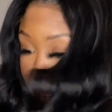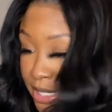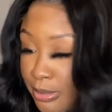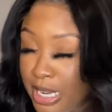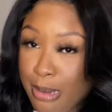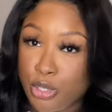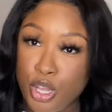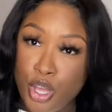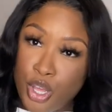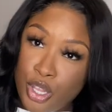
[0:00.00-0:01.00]
Like sometimes
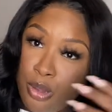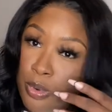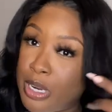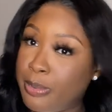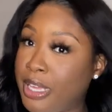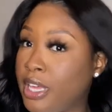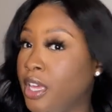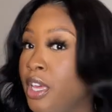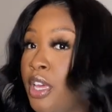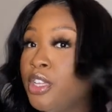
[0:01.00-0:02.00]
you want to
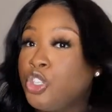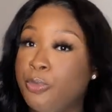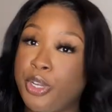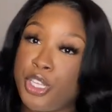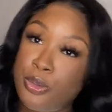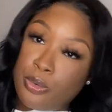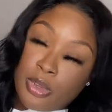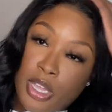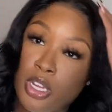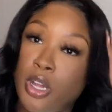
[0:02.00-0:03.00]
be super cute
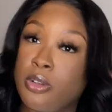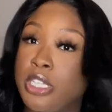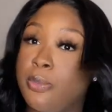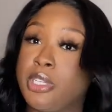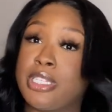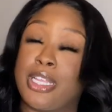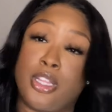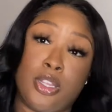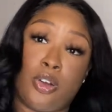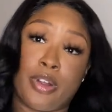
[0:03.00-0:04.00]
and cozy, which is like
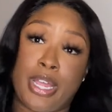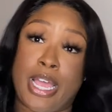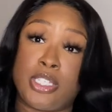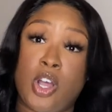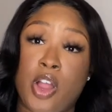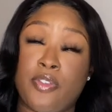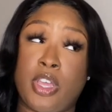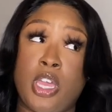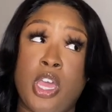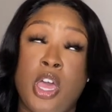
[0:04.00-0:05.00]
the Lori X
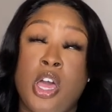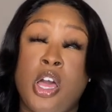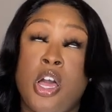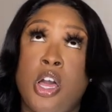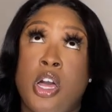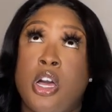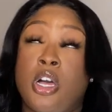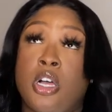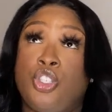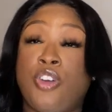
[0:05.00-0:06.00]
Harvey
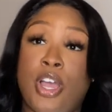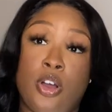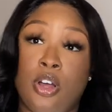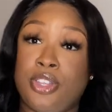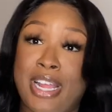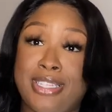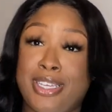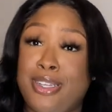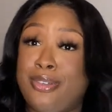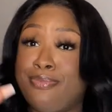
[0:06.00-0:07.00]
try on haul that I
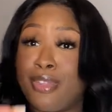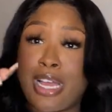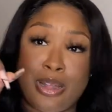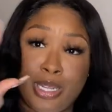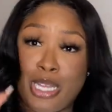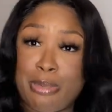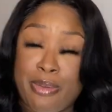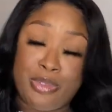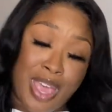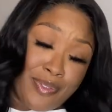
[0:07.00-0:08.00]
did. I'll link it
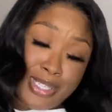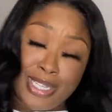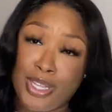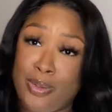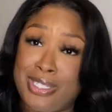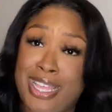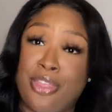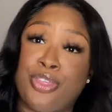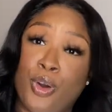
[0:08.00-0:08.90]
above if you haven't seen it, go see it.